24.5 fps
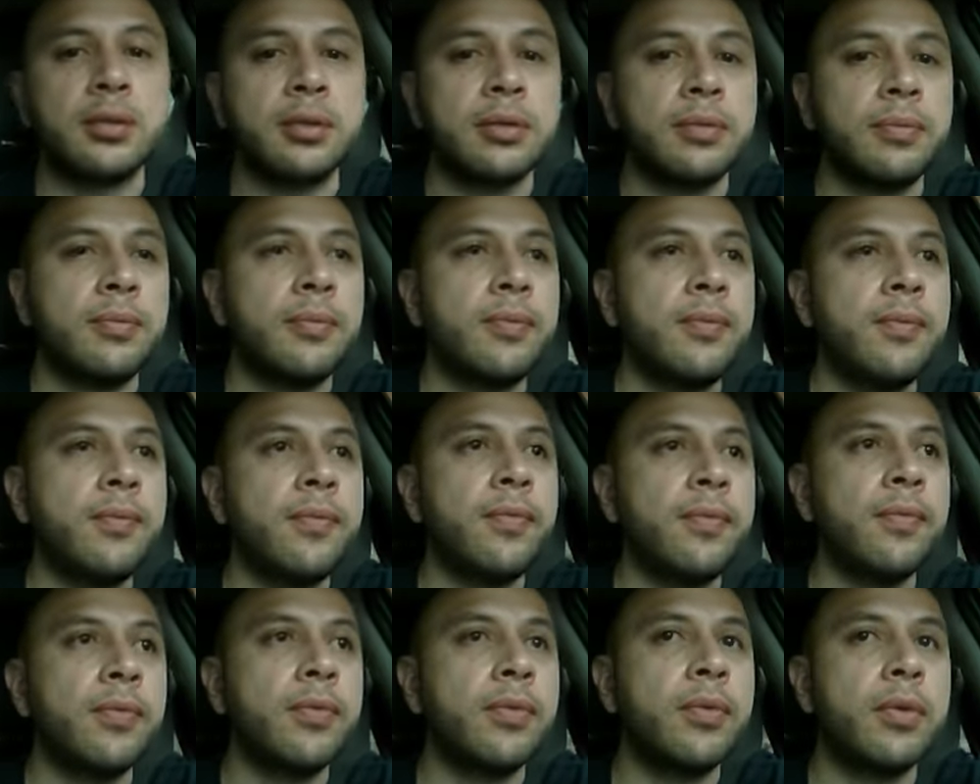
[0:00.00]

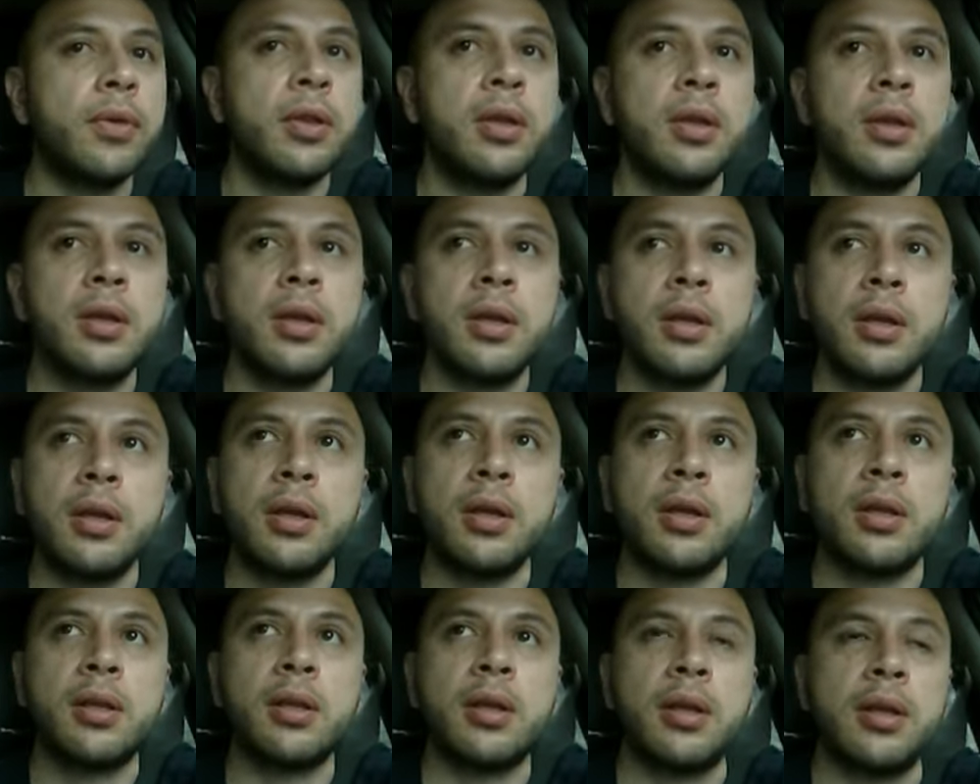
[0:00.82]

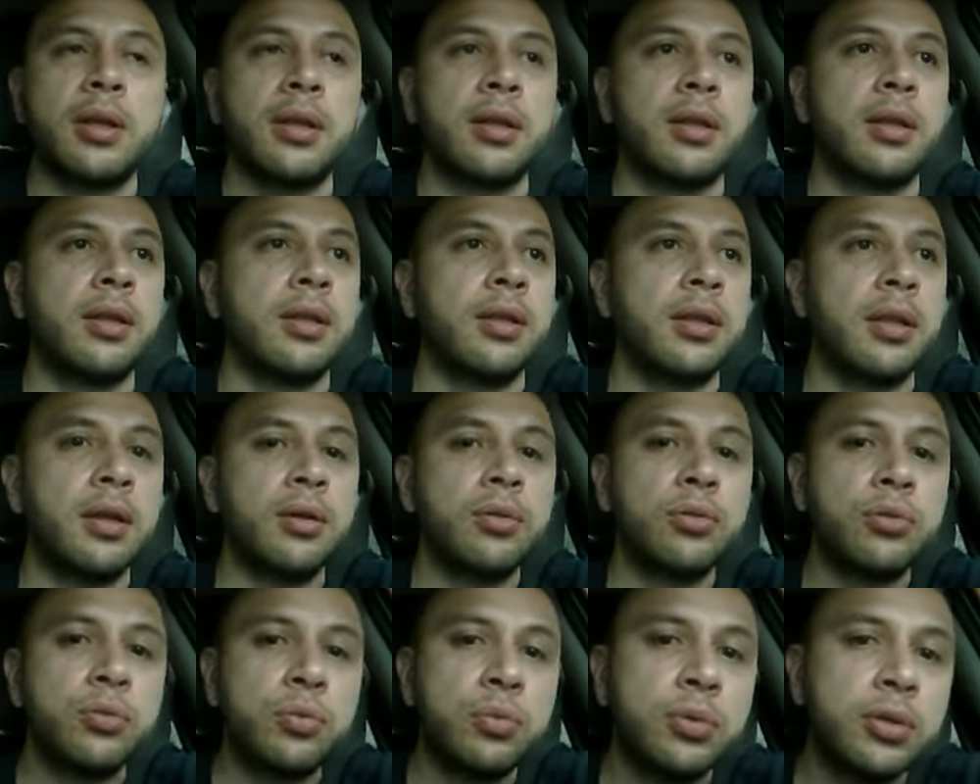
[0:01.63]
and they
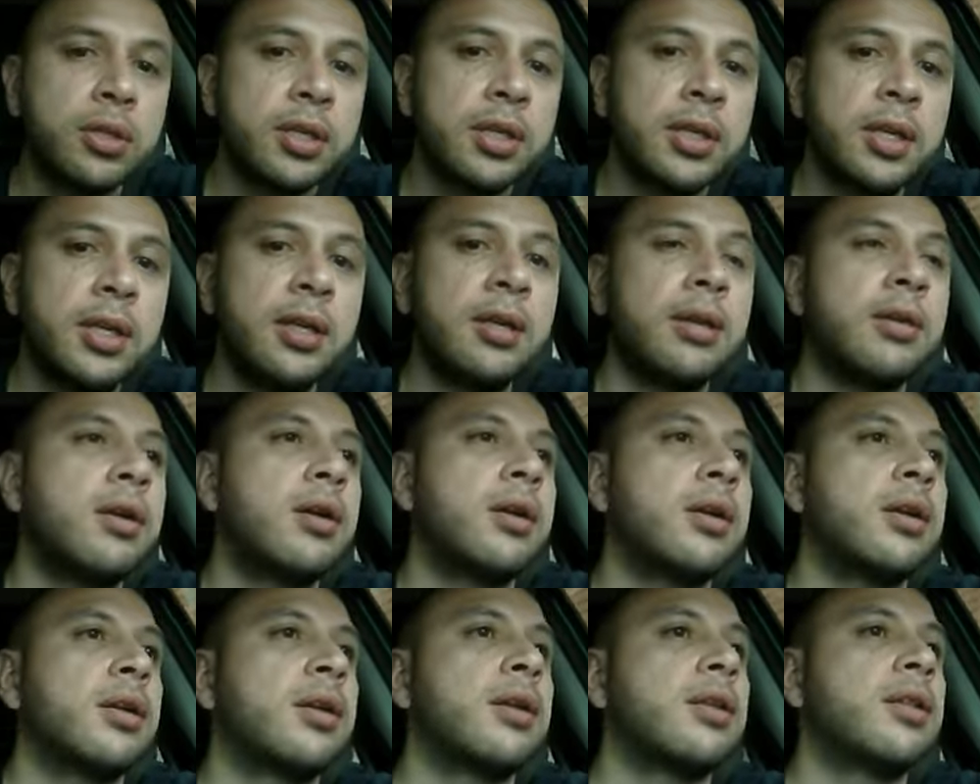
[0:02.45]
was really getting
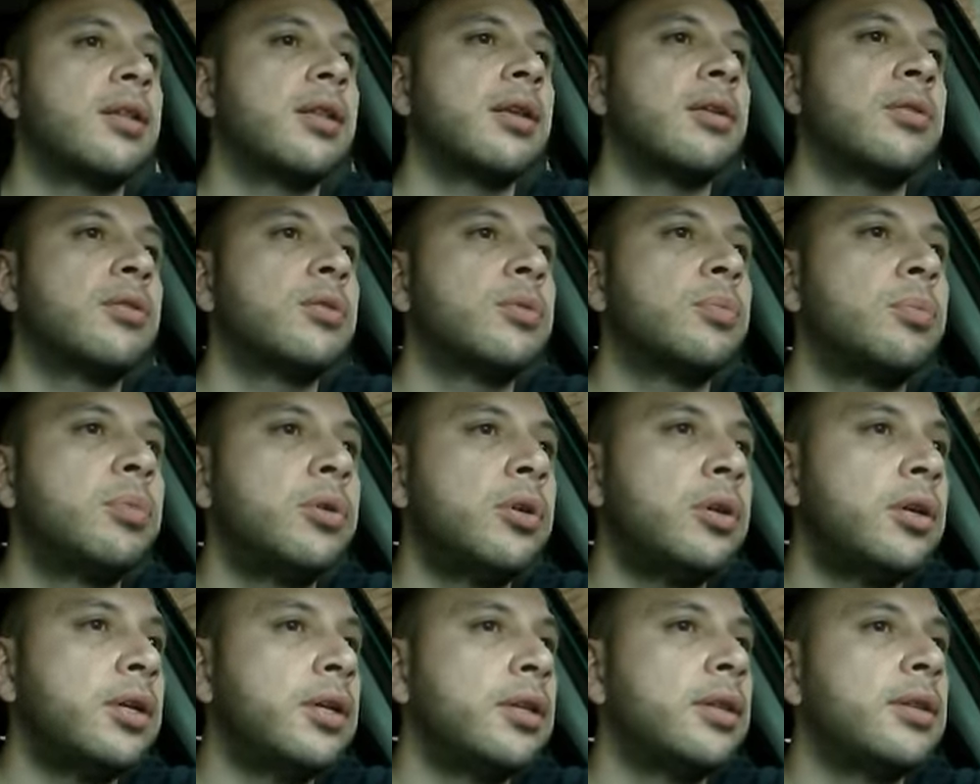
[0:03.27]
on it, and they was
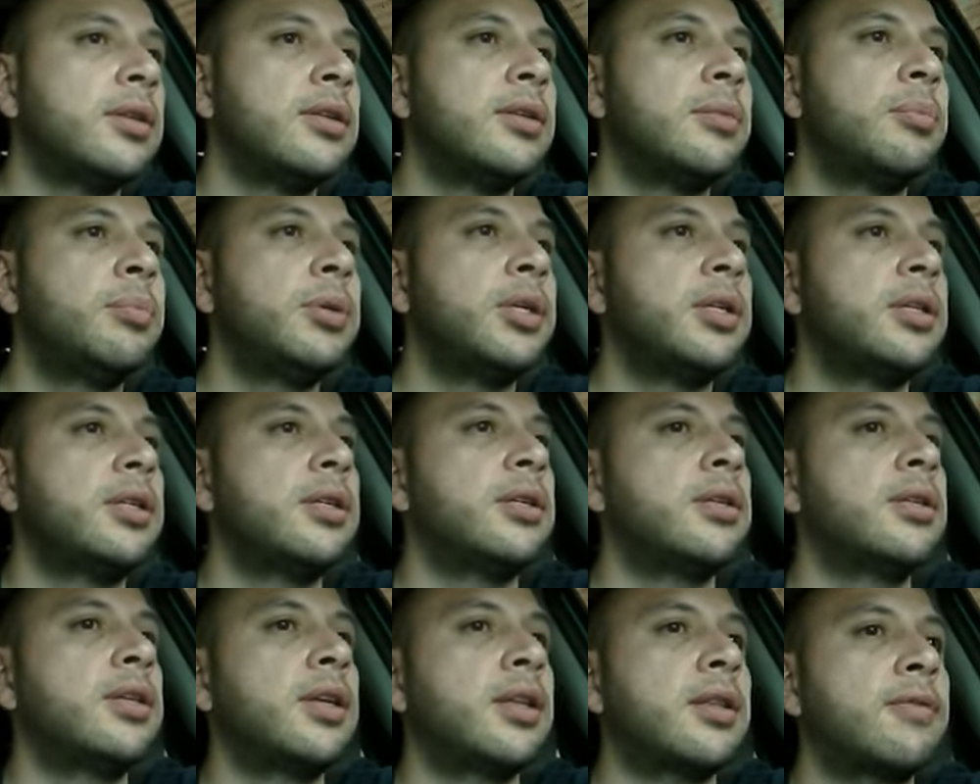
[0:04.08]
burning these
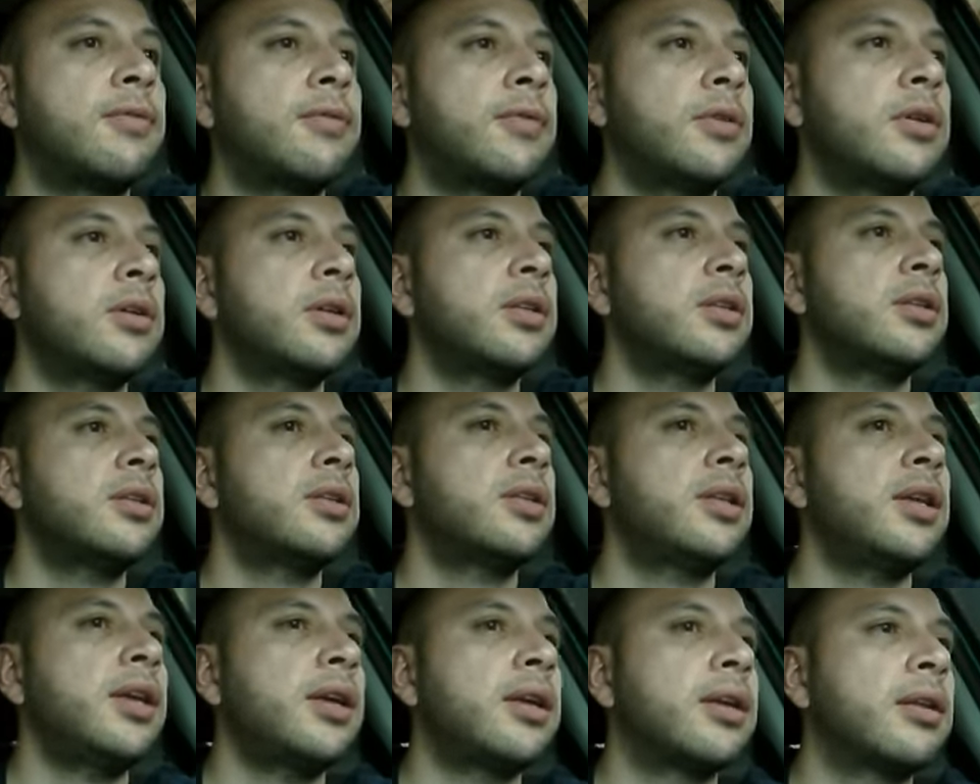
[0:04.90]
bitches at the fucking
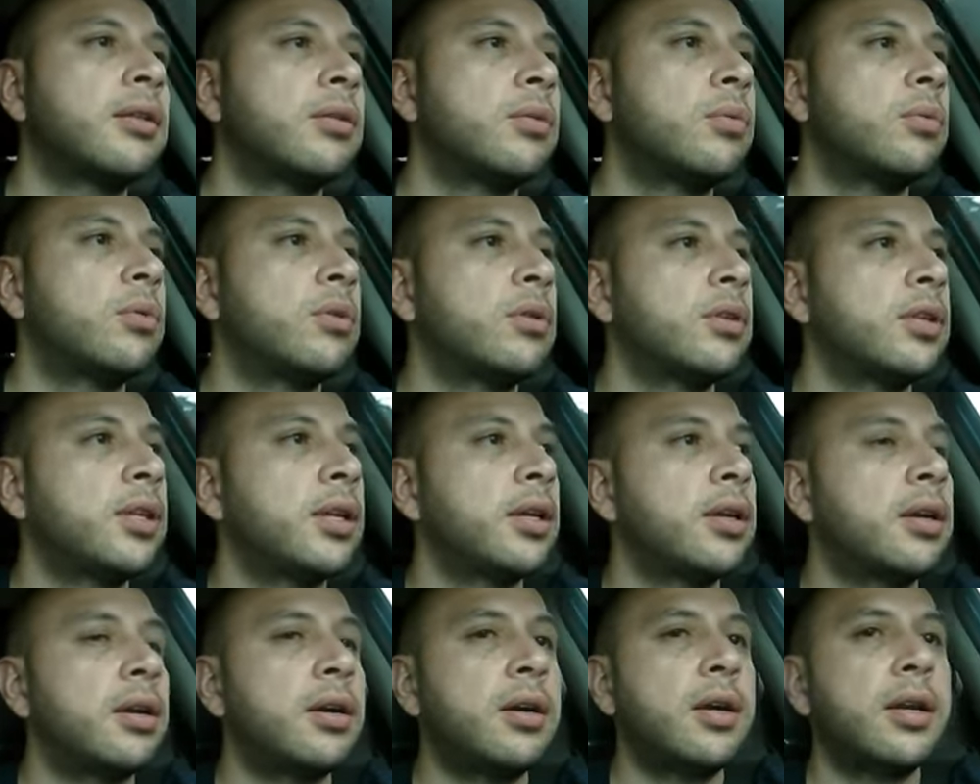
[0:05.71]
stake, the ones
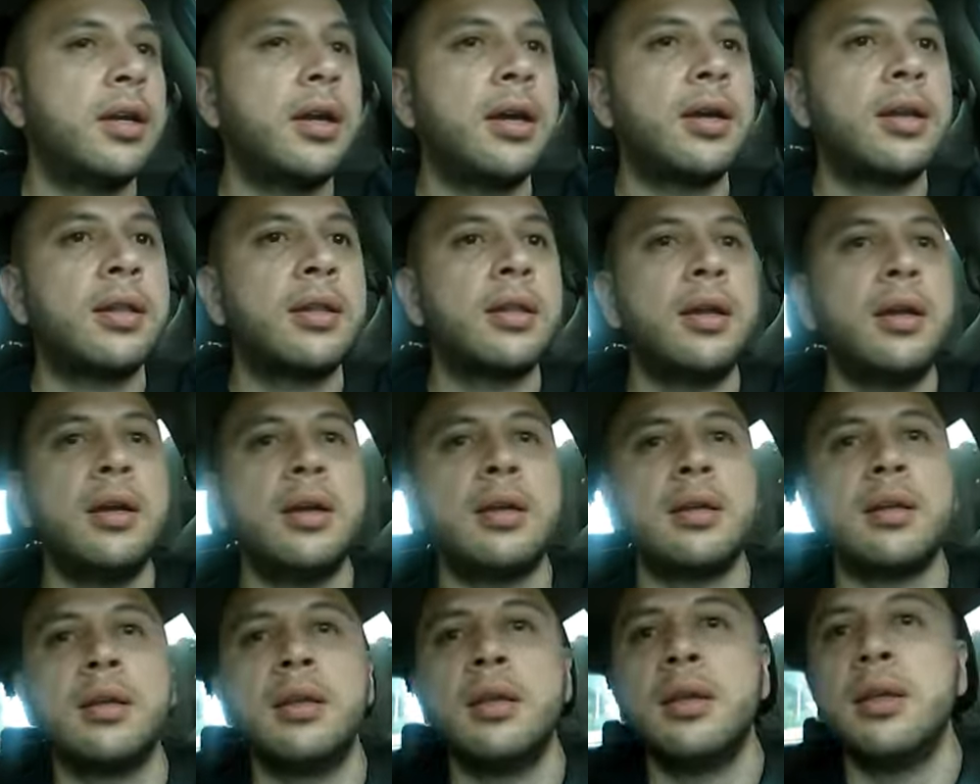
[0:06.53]
that got out of
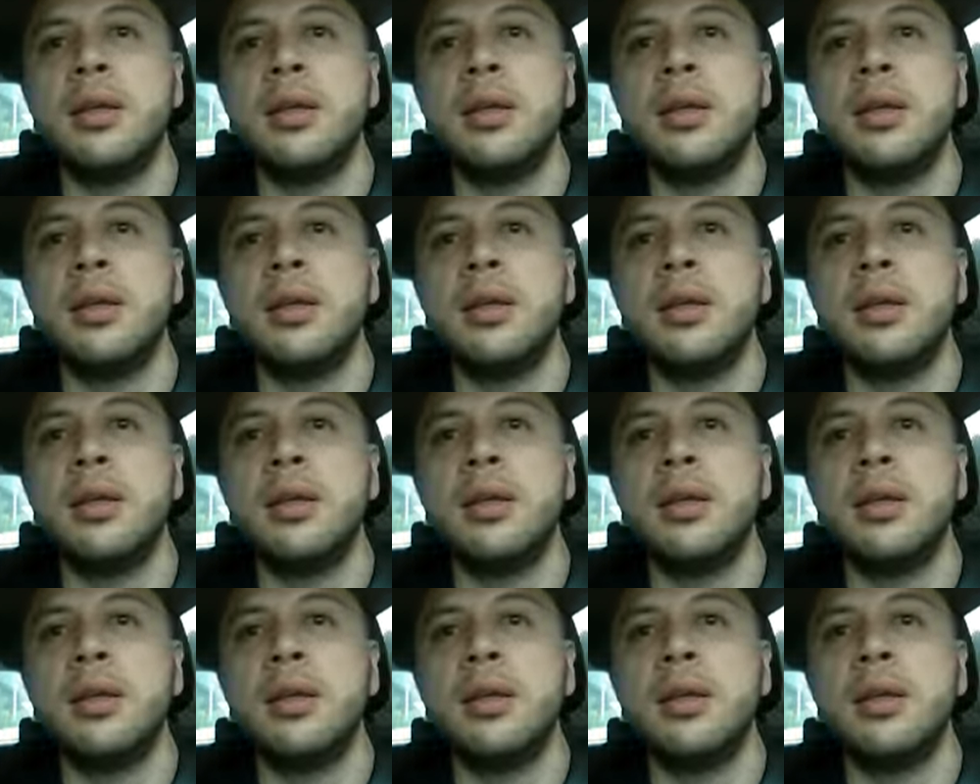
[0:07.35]
line,